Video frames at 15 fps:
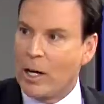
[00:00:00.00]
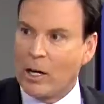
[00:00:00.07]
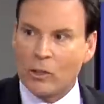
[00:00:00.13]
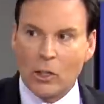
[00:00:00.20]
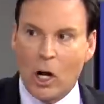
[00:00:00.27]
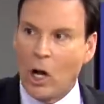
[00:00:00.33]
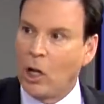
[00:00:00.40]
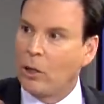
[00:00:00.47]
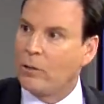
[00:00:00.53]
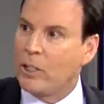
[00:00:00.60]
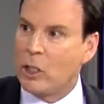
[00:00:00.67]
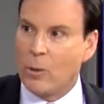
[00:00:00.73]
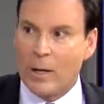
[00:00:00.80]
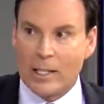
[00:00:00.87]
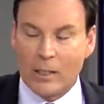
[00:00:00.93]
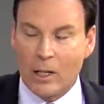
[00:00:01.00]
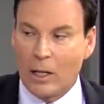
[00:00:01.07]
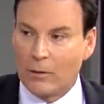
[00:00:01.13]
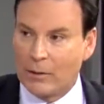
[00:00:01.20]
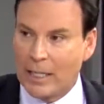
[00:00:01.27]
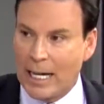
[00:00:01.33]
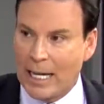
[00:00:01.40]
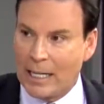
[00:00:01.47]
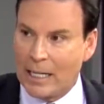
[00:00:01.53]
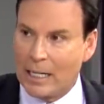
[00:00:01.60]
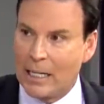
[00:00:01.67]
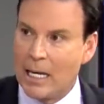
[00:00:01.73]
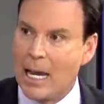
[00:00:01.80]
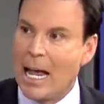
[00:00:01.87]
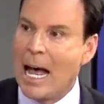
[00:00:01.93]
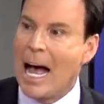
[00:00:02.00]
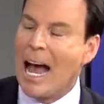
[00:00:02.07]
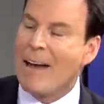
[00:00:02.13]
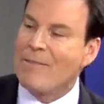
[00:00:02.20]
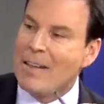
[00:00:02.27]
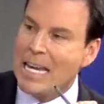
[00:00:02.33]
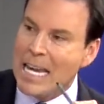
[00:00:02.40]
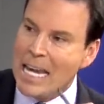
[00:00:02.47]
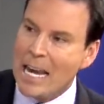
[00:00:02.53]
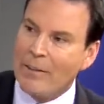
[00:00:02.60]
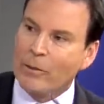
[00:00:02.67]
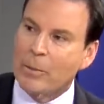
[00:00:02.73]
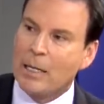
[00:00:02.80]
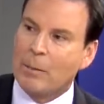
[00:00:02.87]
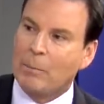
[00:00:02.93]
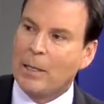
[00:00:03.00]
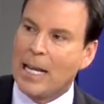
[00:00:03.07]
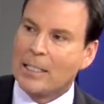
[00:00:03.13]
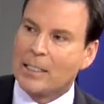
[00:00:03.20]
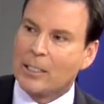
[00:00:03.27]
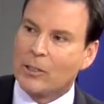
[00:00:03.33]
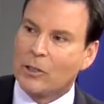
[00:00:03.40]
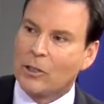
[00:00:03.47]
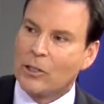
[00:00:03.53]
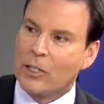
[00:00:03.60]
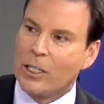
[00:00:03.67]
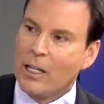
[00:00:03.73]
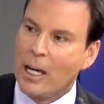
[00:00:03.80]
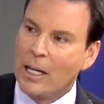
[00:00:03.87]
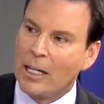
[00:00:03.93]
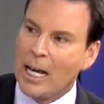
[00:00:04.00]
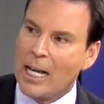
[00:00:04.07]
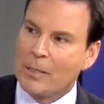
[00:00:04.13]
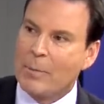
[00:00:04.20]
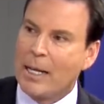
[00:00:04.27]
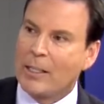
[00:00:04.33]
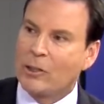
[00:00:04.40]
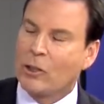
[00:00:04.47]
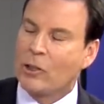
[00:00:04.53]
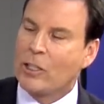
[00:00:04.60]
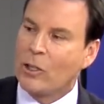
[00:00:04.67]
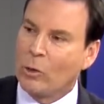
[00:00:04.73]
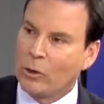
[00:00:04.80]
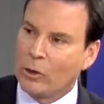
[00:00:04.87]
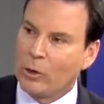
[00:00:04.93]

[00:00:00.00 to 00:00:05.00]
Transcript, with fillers: airs all over the U.S. and all over Canada. I've never met a plastic surgeon, cosmetic surgeon, or